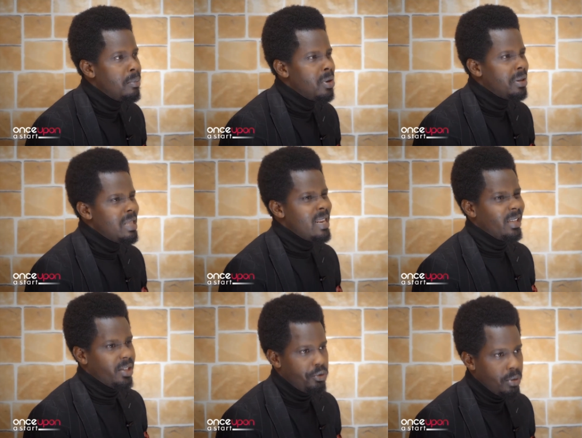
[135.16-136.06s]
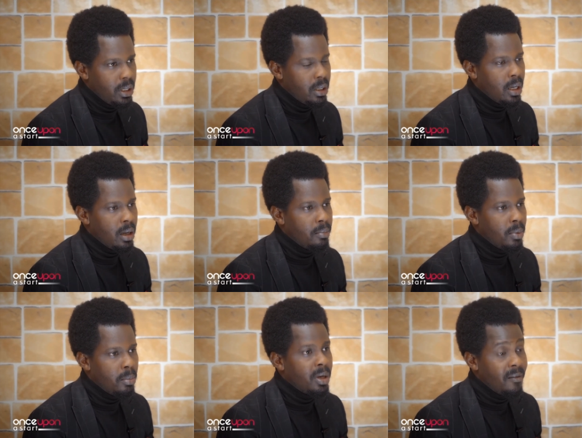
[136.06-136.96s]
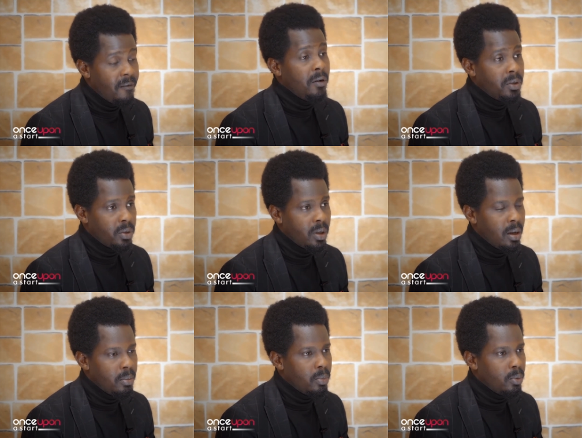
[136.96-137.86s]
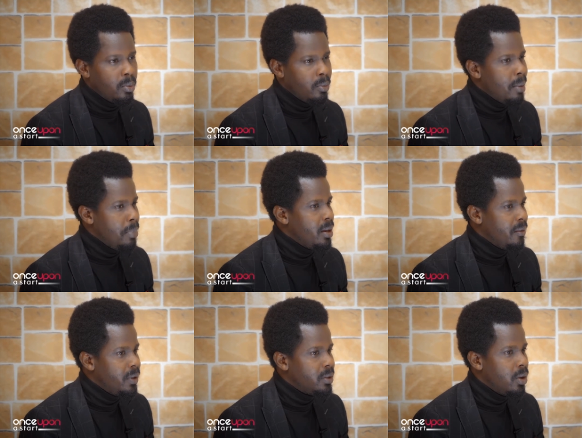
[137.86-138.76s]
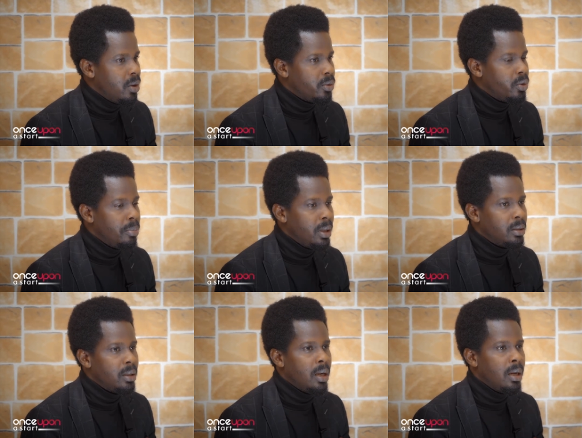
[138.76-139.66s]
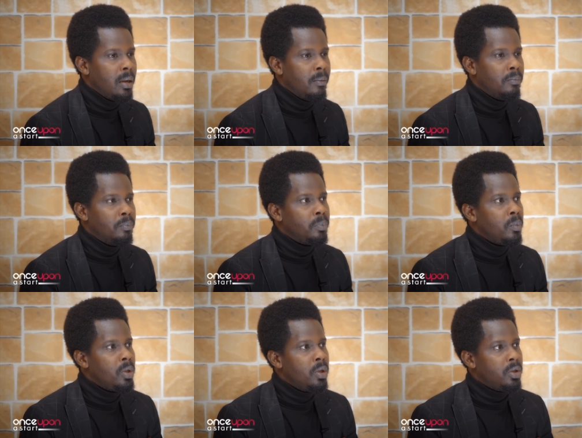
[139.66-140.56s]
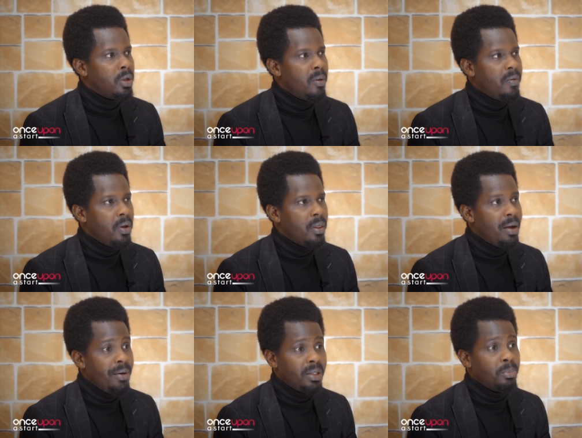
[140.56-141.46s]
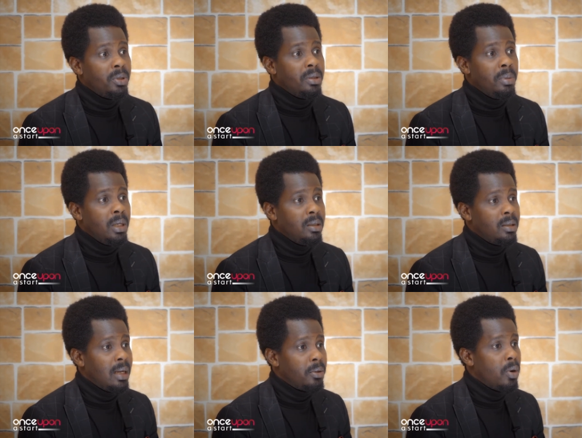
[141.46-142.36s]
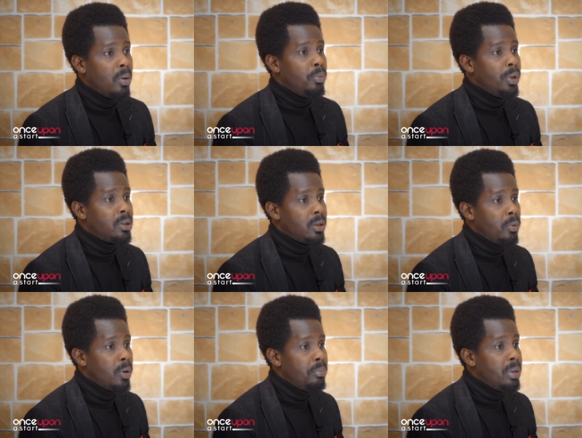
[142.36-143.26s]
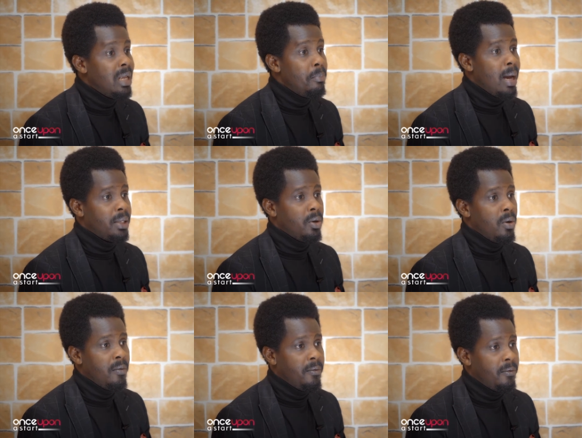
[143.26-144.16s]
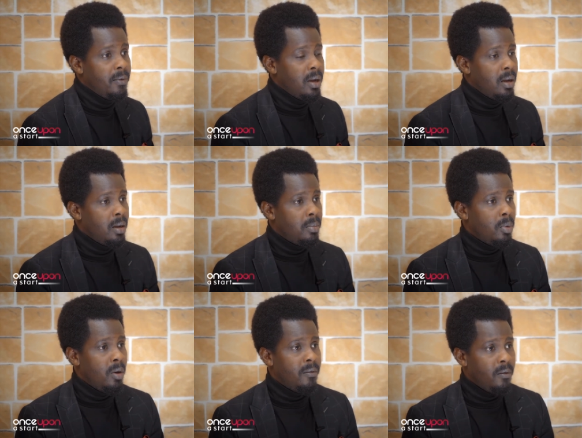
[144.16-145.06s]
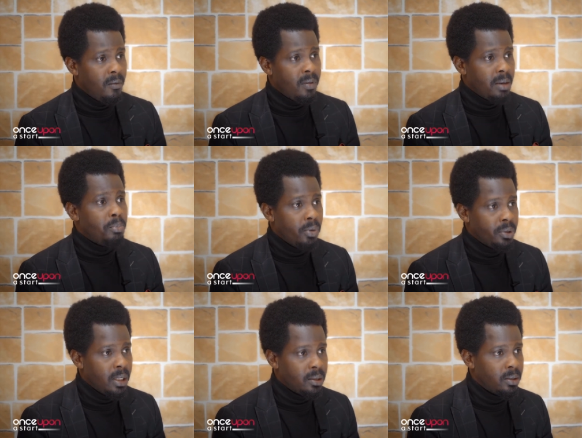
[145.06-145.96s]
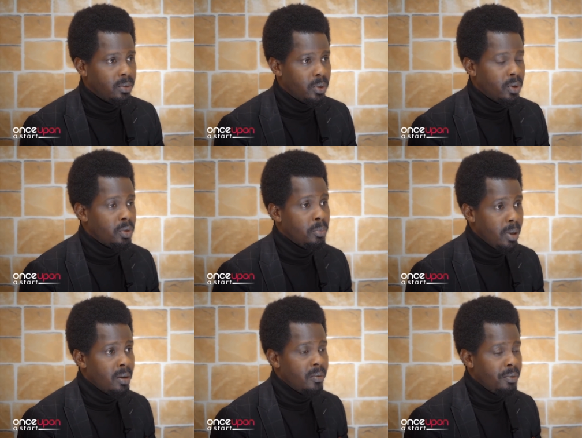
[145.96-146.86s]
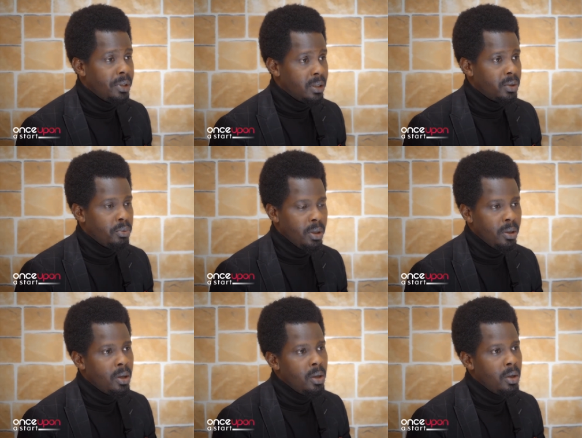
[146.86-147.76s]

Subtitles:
not necessarily the money. The funds were part of it also, but some of the other responsibilities that come with someone being a part of that process was also part of the reasons we